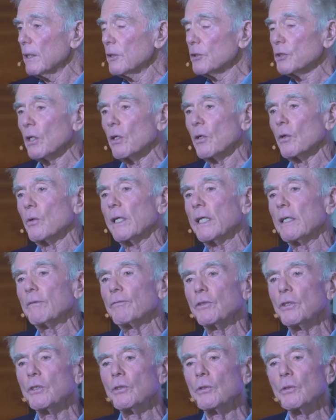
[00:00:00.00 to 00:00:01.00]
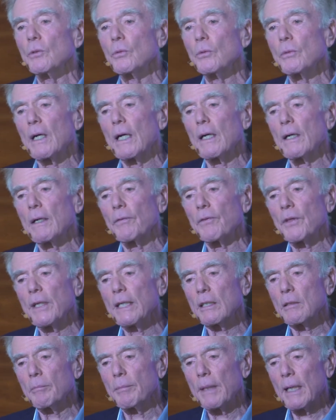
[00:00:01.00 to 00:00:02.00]
So if you uh,
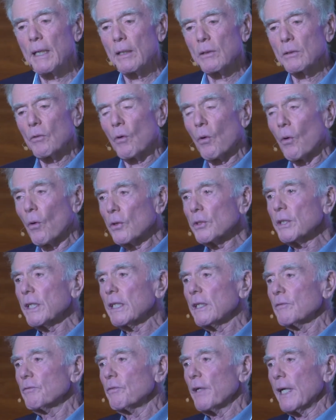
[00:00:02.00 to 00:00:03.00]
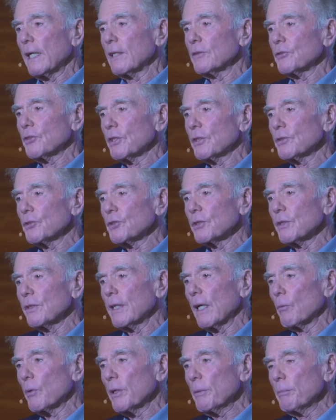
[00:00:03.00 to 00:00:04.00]
think about all the advances
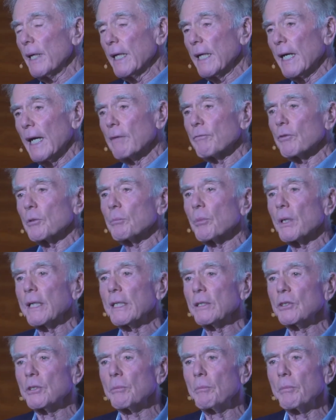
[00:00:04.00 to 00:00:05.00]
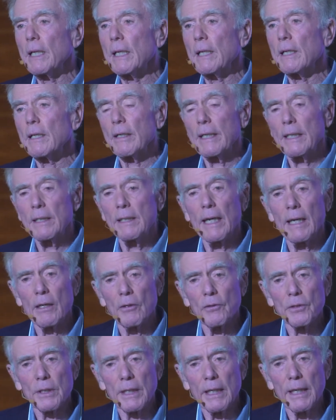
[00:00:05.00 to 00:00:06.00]
that we may ever bring to bear in
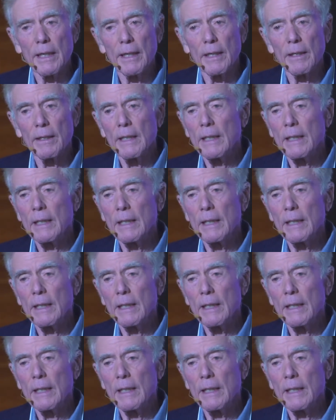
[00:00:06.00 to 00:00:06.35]
healthcare